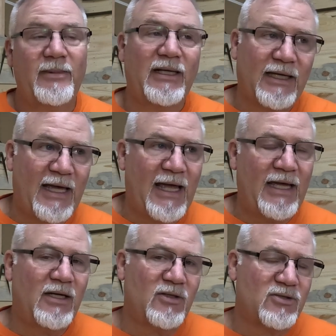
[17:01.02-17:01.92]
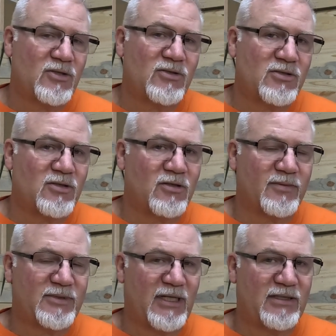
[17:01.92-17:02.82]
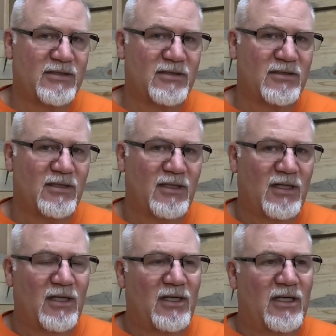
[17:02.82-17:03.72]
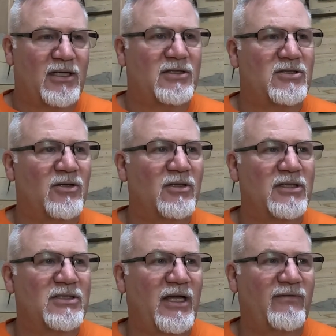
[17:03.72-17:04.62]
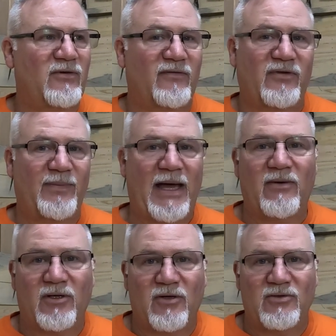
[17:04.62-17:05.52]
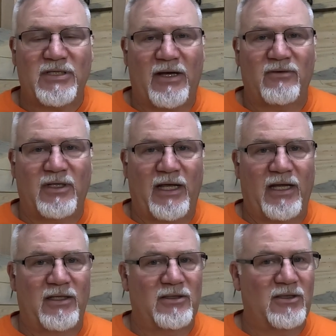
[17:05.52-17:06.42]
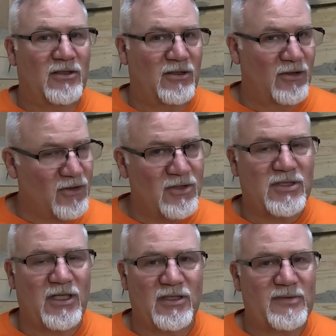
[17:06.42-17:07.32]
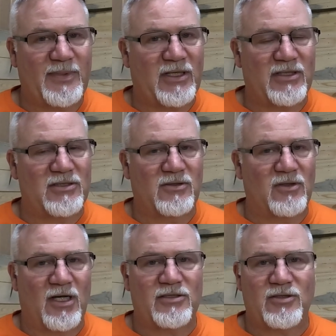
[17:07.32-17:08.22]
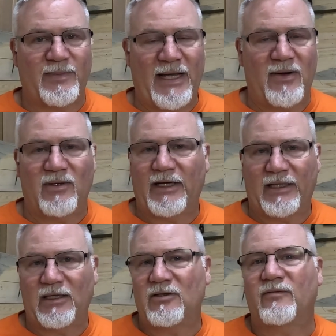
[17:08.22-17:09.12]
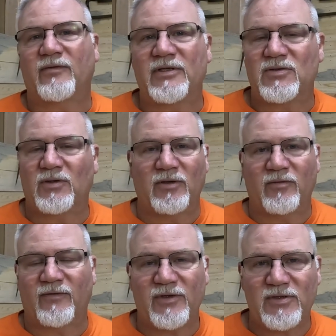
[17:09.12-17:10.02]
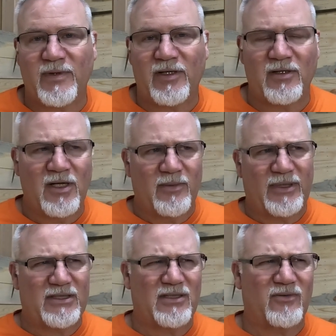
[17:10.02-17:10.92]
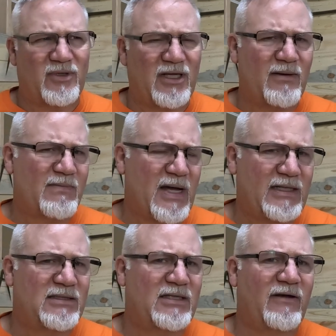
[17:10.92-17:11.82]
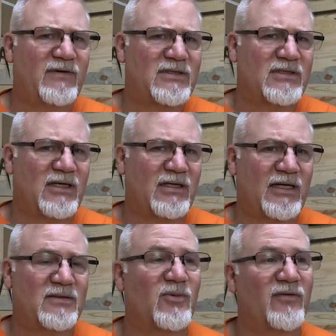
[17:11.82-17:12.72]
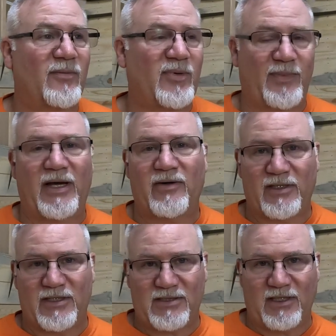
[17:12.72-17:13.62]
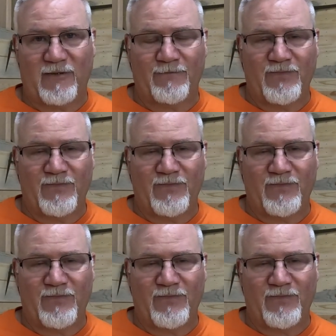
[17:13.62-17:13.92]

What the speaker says: I mean, it can under certain circumstances. It can certainly save you if the power goes out and you lose things because you lost your power, like in your freezer or your refrigerator. But that's not really a money savings thing. That's more of a preparedness thing.